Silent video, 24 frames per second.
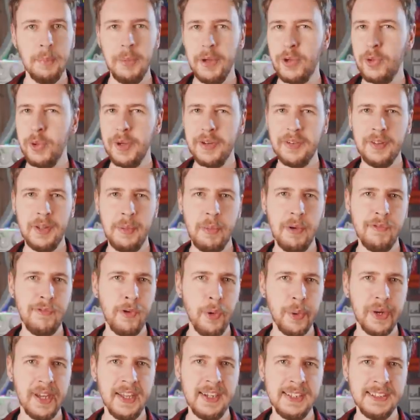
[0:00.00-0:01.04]
But quickly, before
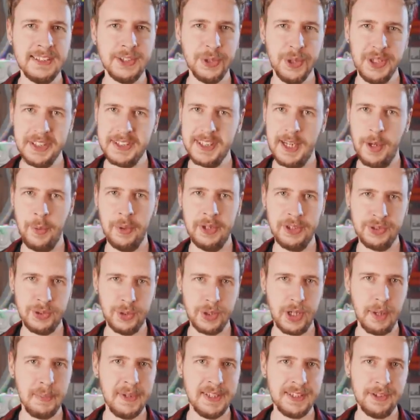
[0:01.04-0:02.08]
we get into it, I want to
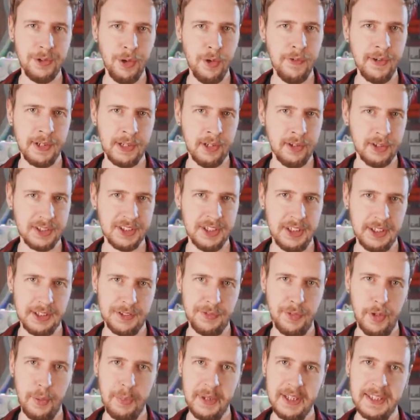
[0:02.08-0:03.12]
talk about overclock settings
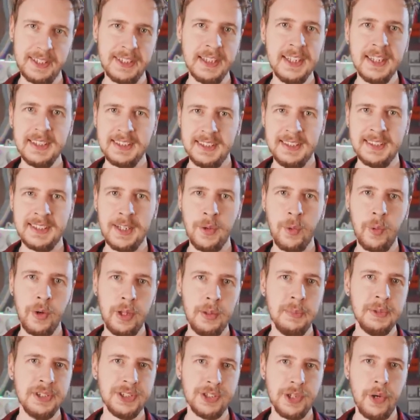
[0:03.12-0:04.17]
for a bit, since I will
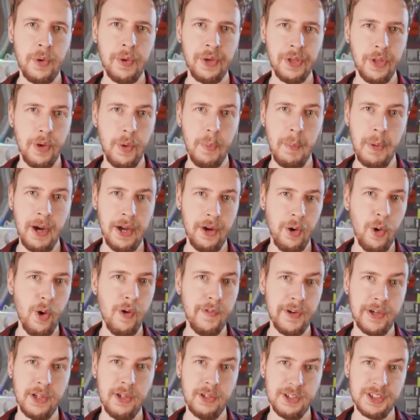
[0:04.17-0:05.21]
be showing you my
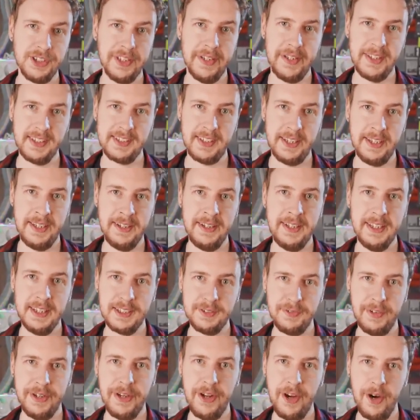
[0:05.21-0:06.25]
overclock settings in this
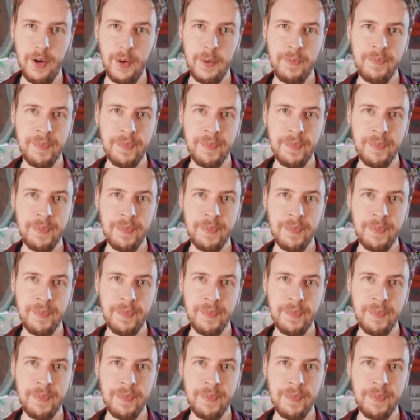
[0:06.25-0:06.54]
video.